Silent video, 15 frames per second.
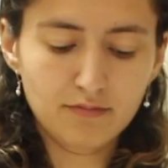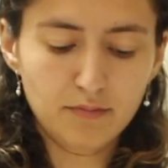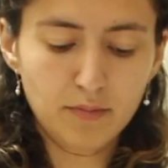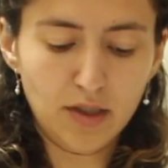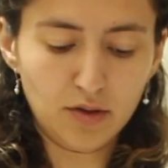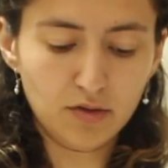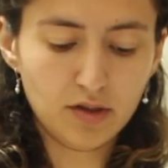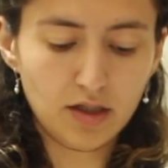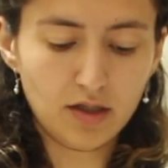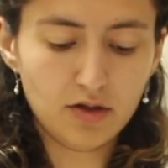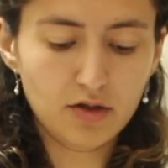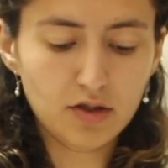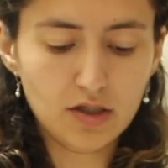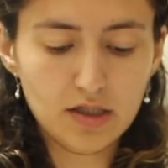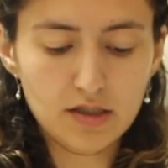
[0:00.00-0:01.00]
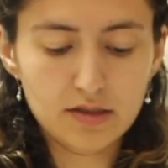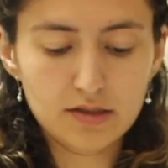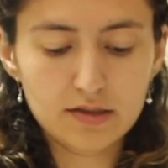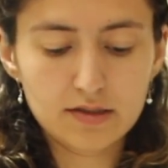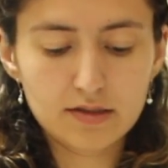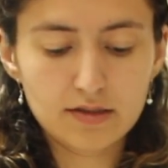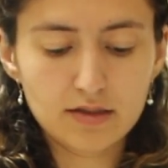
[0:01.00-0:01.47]
milk and
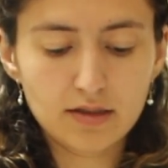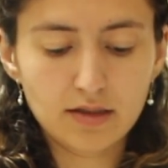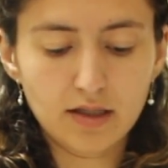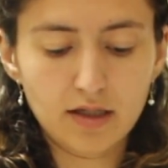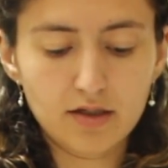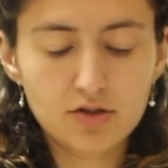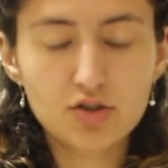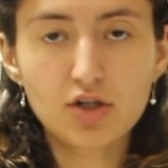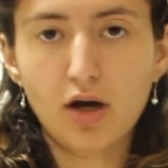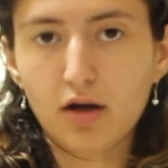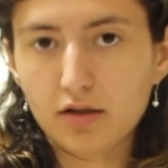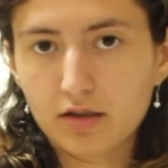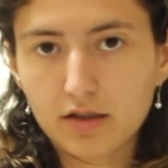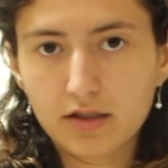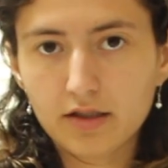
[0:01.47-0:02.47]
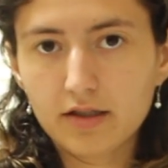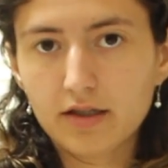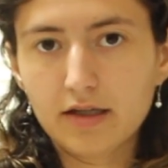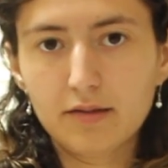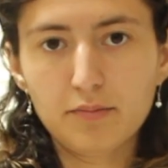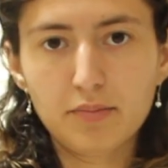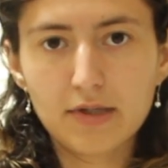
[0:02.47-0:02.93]
cookies, like
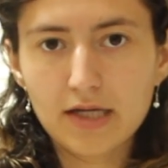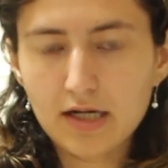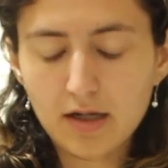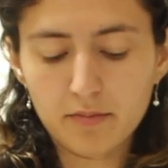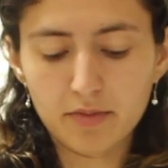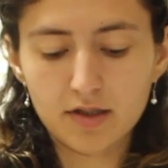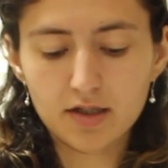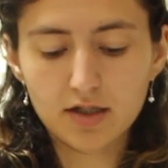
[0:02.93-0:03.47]
chocolate and peanut